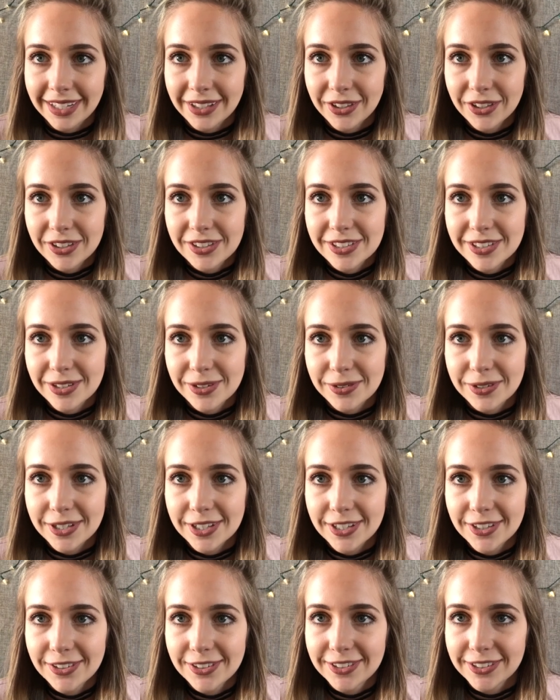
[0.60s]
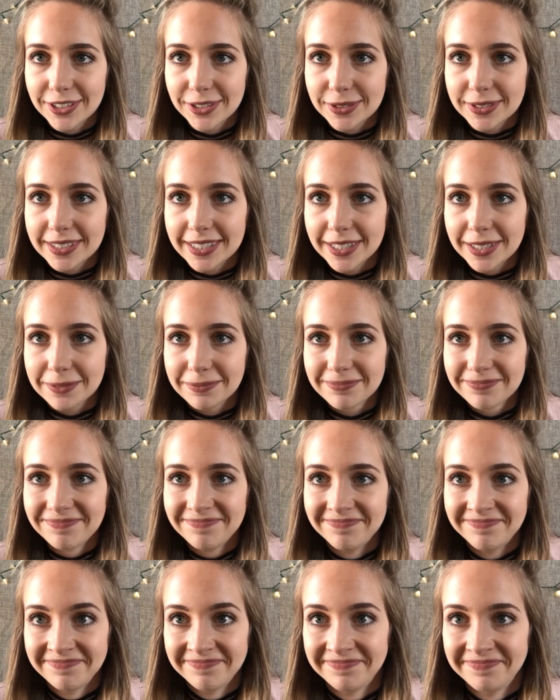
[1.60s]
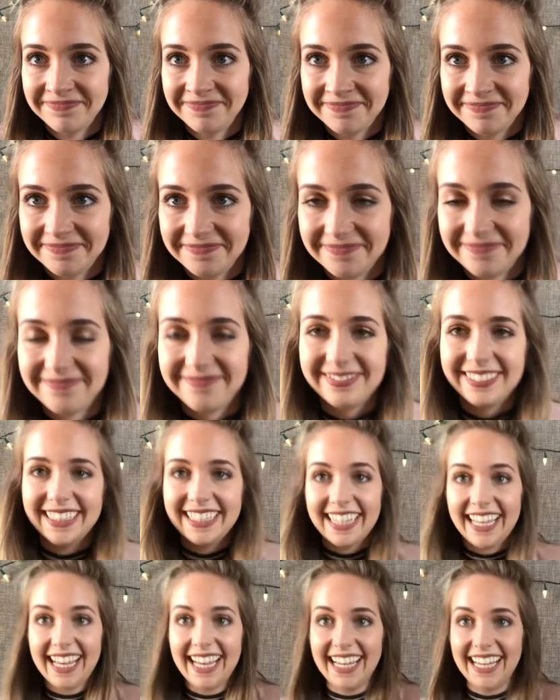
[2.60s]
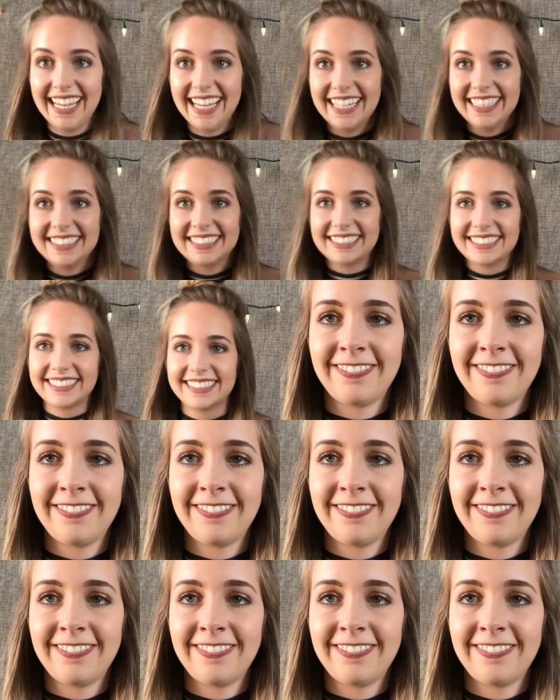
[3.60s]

I look so cute close up. Not.